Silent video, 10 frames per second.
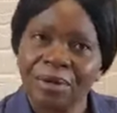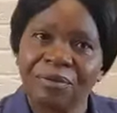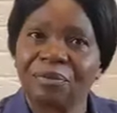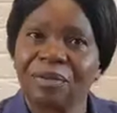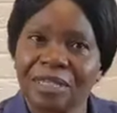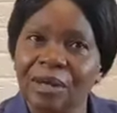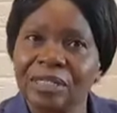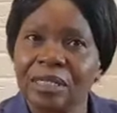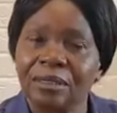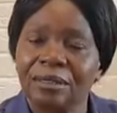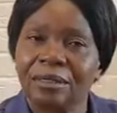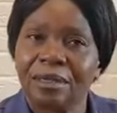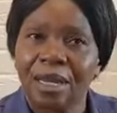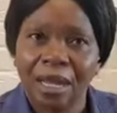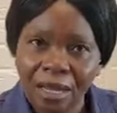144,000
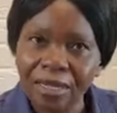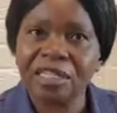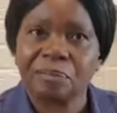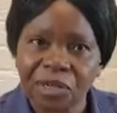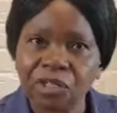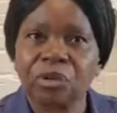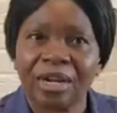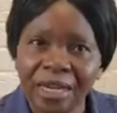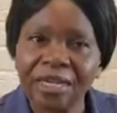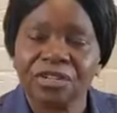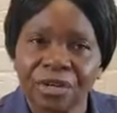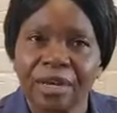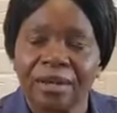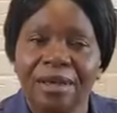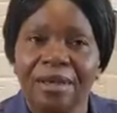in the spiritual Israel.